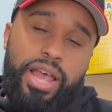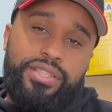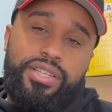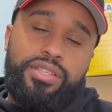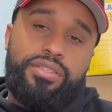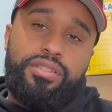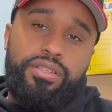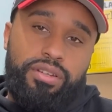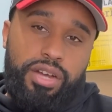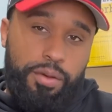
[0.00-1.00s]
pass things,
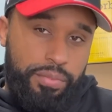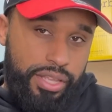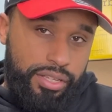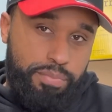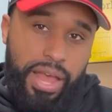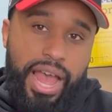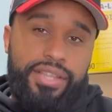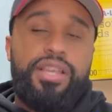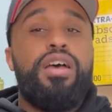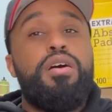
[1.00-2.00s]
help things pass.